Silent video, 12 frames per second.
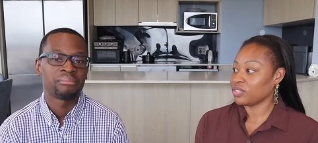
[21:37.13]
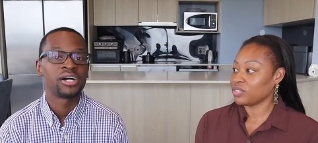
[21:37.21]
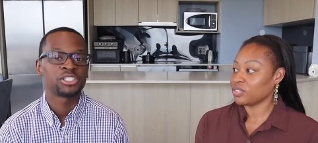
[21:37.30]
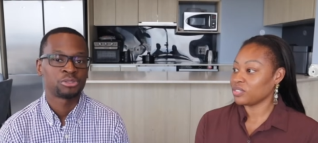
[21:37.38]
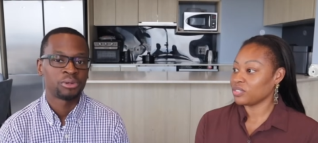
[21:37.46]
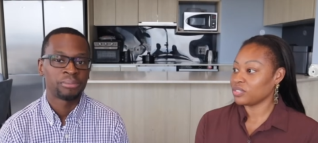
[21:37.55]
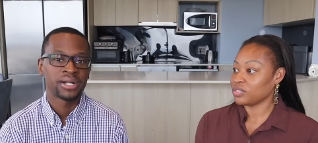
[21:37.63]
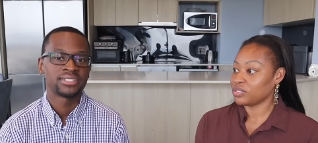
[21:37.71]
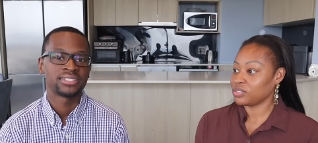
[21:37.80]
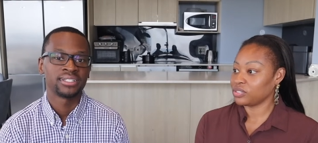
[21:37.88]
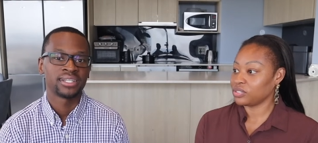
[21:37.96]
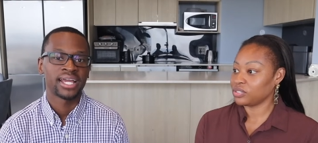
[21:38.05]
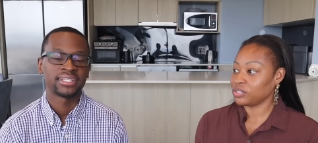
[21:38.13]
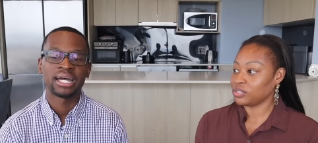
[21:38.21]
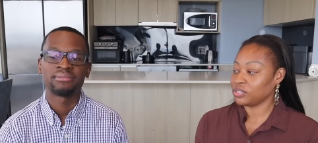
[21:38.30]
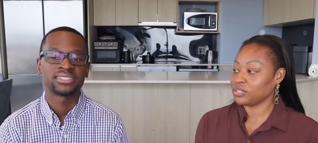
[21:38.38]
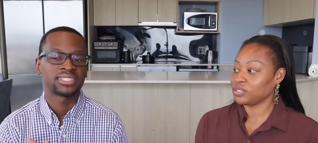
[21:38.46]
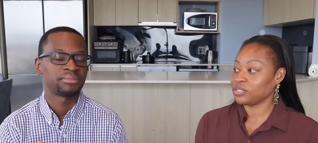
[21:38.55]
Speaker 1: punctual person. Like
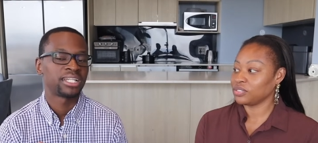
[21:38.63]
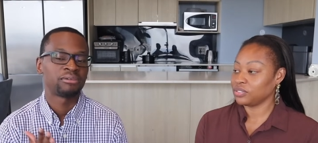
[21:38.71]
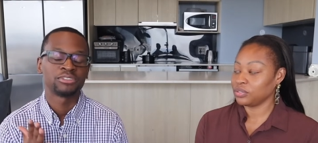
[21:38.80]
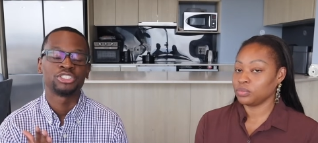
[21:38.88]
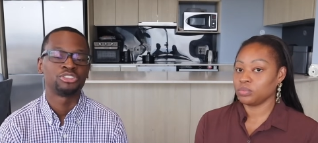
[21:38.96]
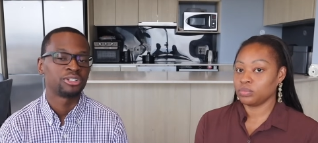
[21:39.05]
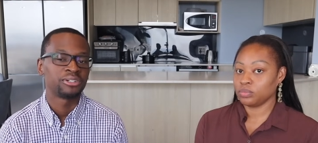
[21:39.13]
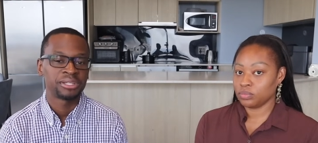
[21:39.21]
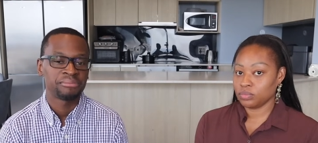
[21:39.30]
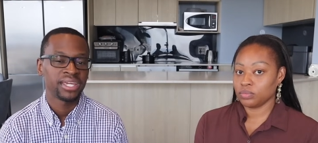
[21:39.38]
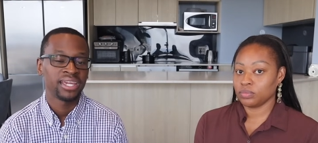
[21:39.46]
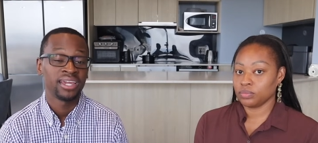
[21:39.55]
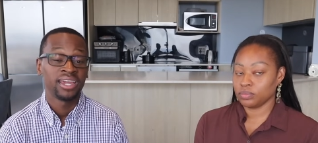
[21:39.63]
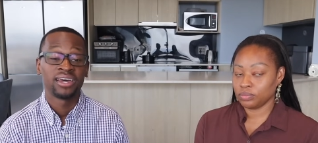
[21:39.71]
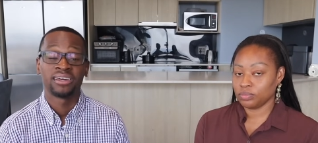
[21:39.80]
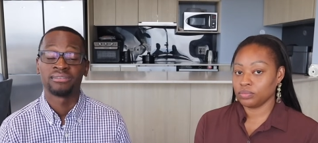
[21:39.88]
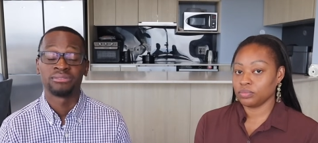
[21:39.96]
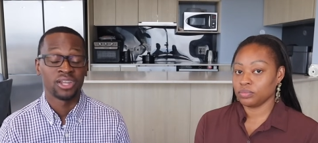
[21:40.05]
that was something that was drilled in me
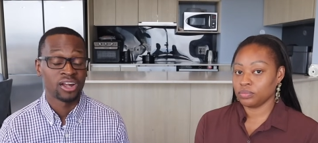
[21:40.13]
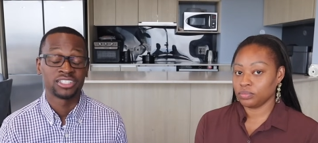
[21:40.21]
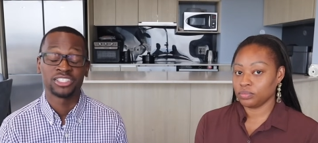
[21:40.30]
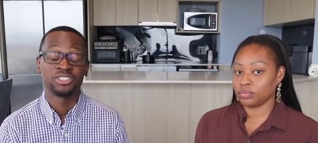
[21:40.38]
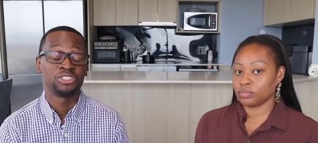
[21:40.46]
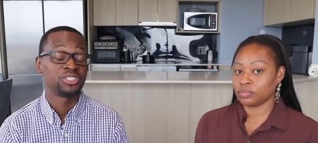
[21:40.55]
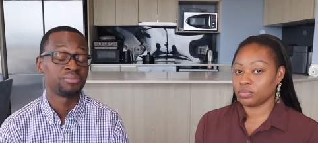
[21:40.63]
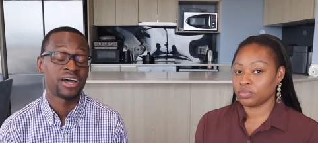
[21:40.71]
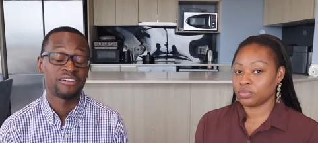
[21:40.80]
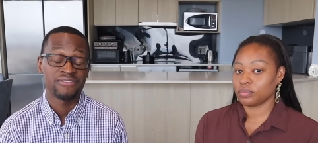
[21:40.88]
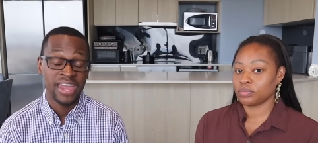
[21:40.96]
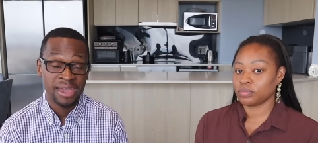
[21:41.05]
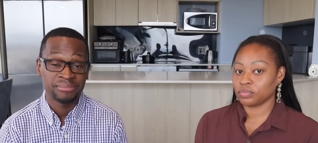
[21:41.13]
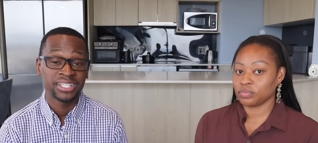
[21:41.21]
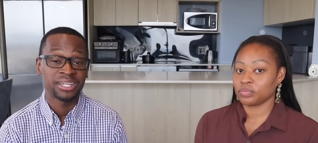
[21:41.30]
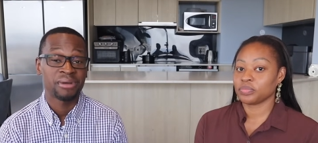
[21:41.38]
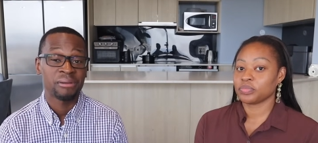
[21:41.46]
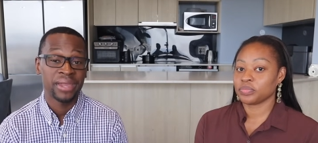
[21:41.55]
largely due to my
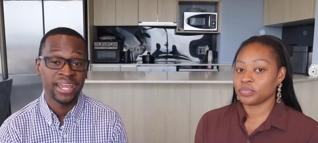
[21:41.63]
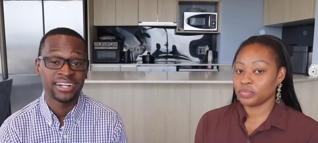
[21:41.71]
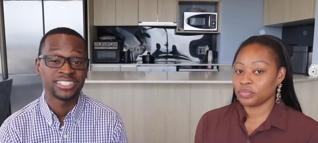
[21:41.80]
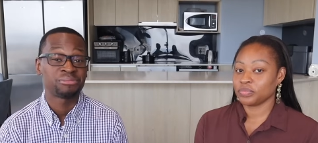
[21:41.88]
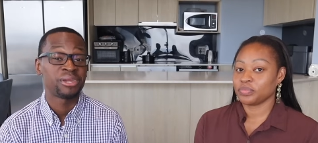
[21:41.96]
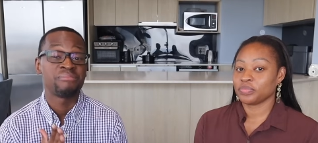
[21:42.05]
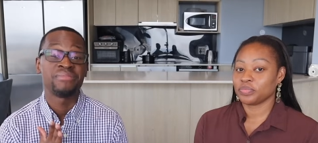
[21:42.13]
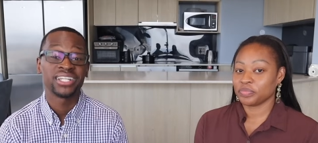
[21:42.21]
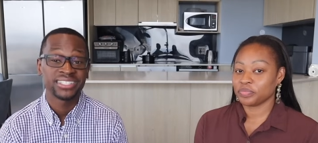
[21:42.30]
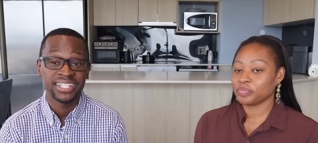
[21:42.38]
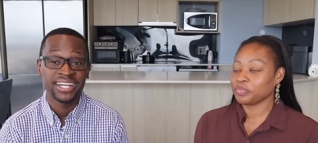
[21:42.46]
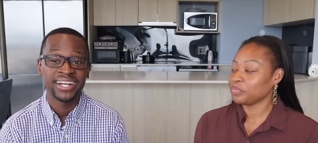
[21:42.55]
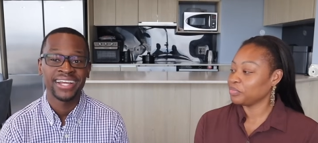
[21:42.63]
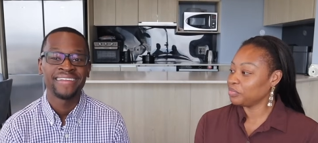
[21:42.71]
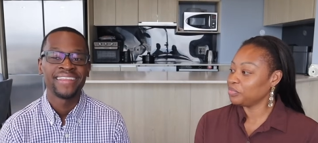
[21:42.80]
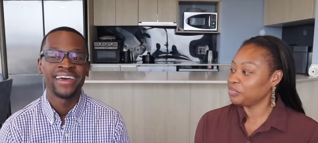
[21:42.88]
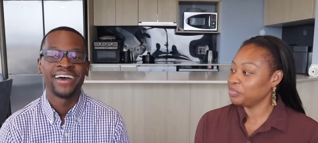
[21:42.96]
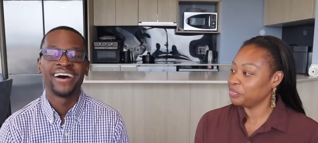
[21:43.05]
family and my parents being military. Mm
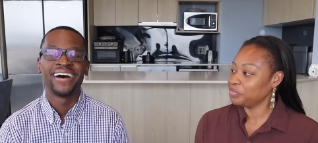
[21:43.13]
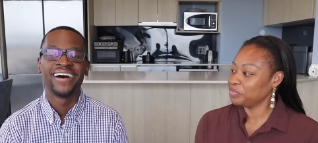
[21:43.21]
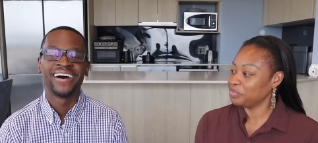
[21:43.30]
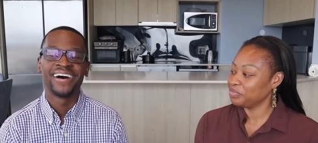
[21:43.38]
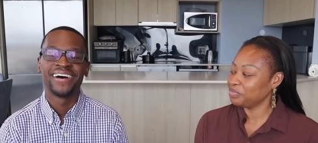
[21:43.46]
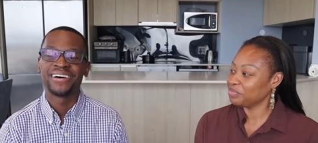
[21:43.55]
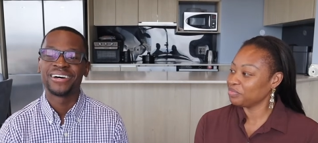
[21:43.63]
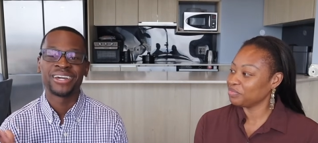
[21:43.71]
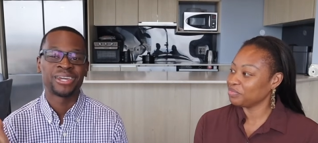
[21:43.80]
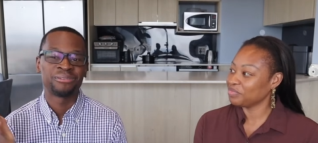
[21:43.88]
-hmm. uh,